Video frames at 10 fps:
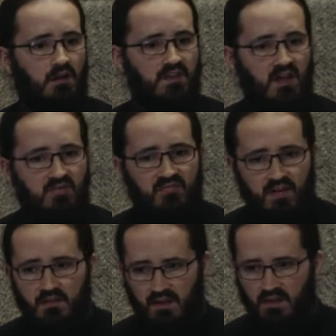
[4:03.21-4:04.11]
They
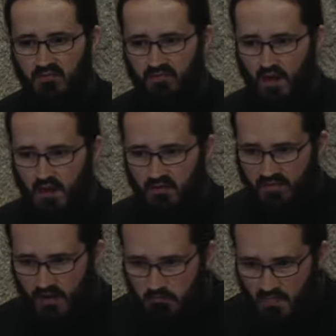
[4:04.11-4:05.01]
feel that if
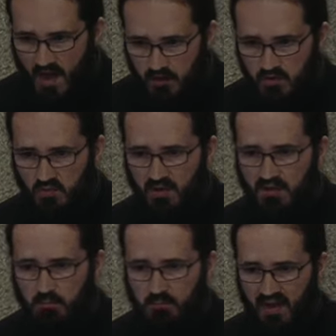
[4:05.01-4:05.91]
they manage to be
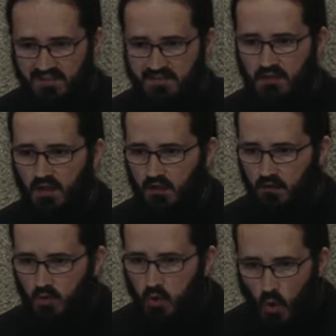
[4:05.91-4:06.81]
the best
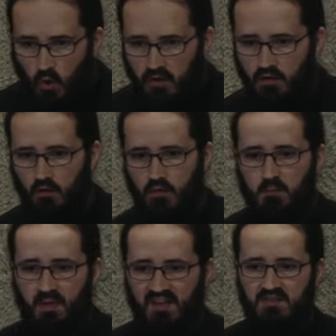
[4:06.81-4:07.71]
lawyer or the
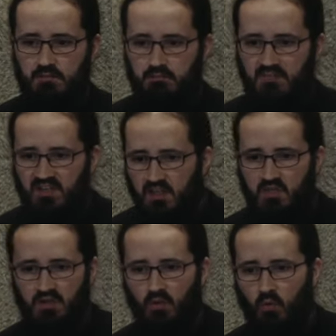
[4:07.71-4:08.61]
best
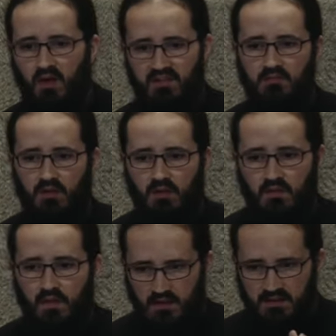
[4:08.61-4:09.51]
teacher or whatever
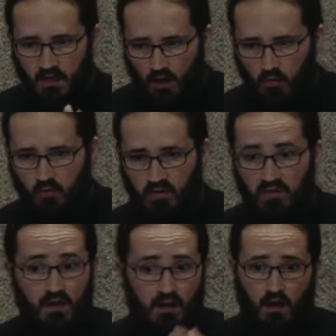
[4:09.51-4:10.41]
in their town or in
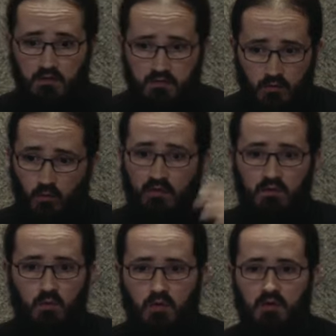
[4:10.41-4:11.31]
their country or in
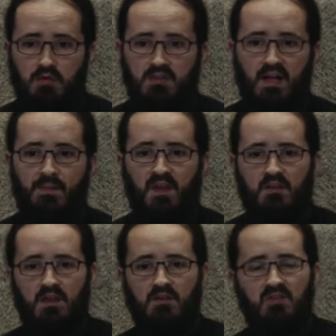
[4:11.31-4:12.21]
the world,
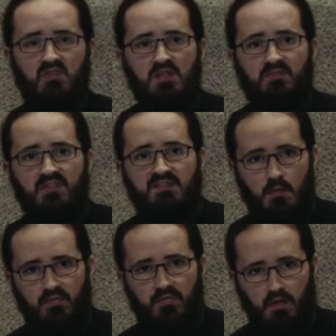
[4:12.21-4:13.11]
they've achieved
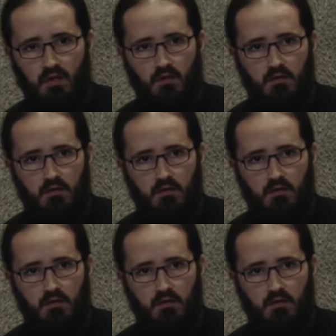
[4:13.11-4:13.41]
something.